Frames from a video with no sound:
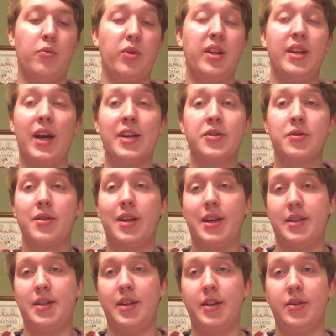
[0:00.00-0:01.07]
we
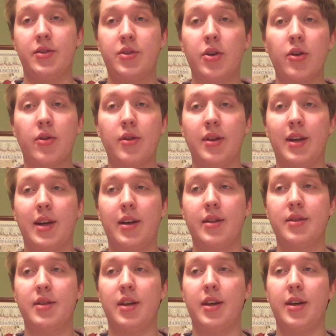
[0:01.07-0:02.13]
naturalize and
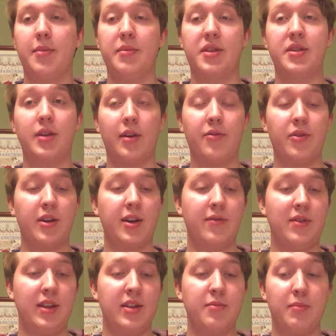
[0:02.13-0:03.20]
internalize the suffering
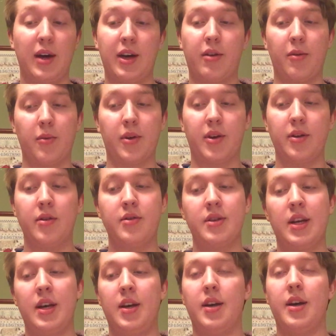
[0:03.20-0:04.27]
of these migrant
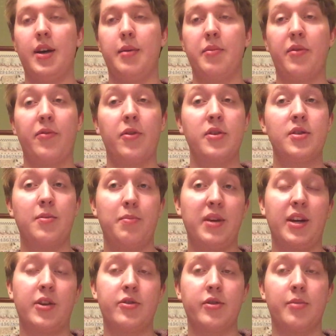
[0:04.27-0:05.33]
workers. The first
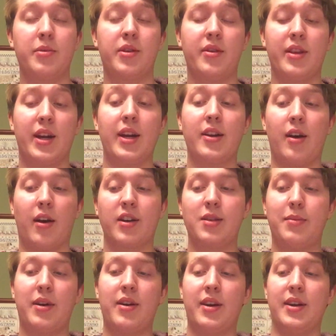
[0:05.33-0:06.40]
big contributor that he talks
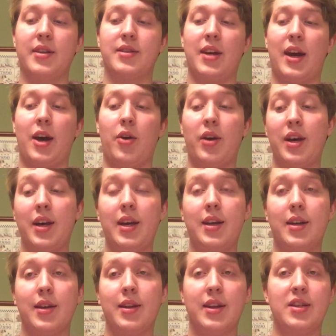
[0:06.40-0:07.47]
about is how
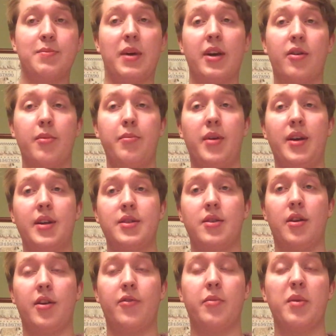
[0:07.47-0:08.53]
hidden these migrant bodies
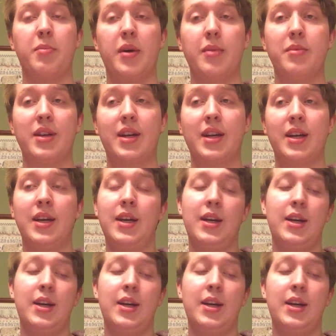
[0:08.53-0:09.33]
are from the public.